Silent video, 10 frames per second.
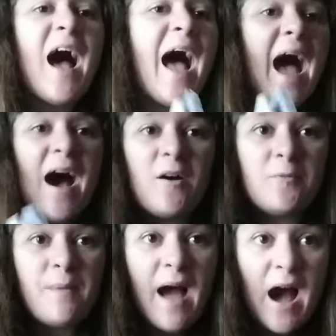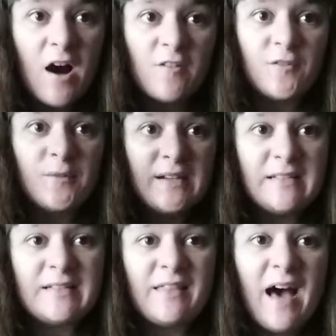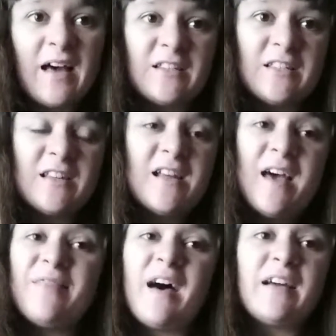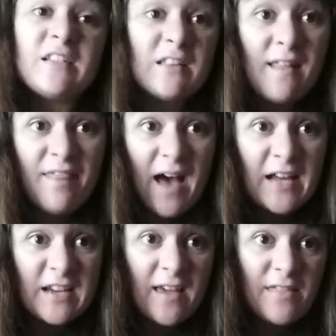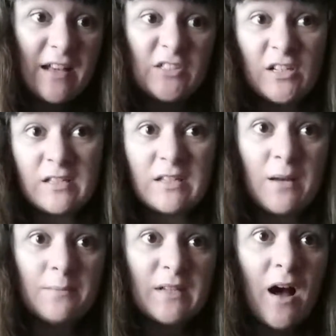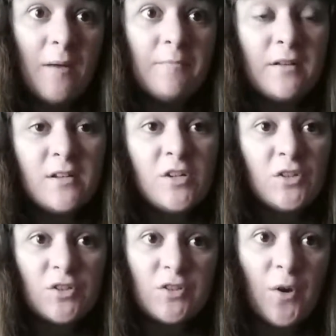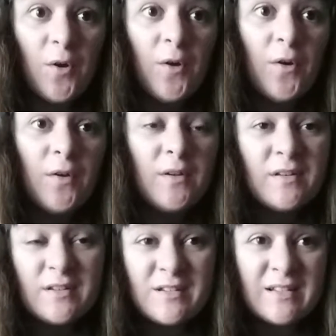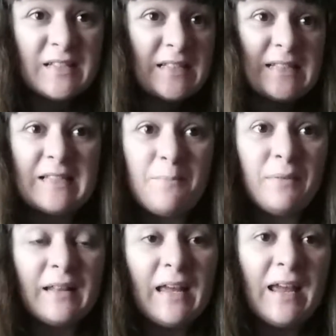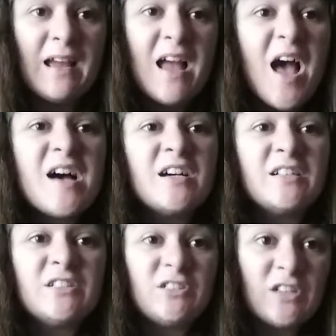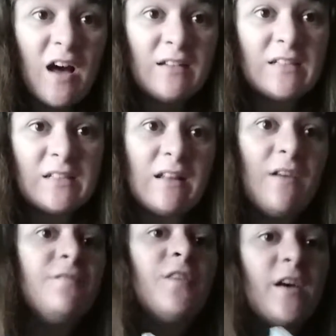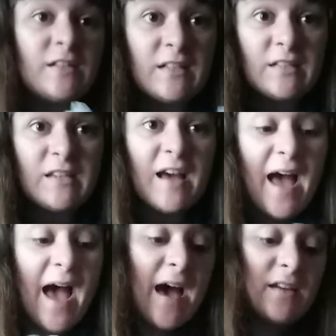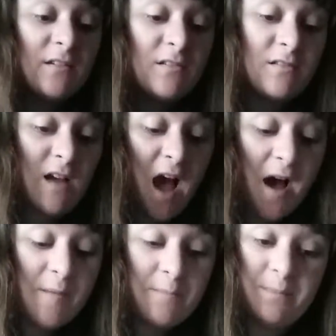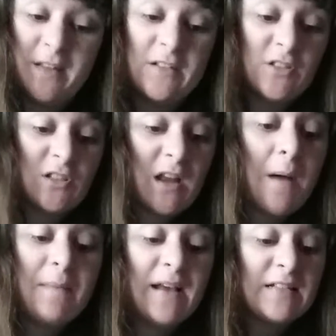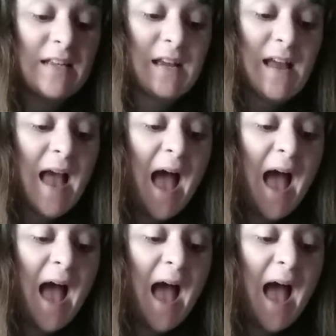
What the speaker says: How powerful is that? That I think just sums up so simply Charlotte's love for her sister Anne. It's just amazing.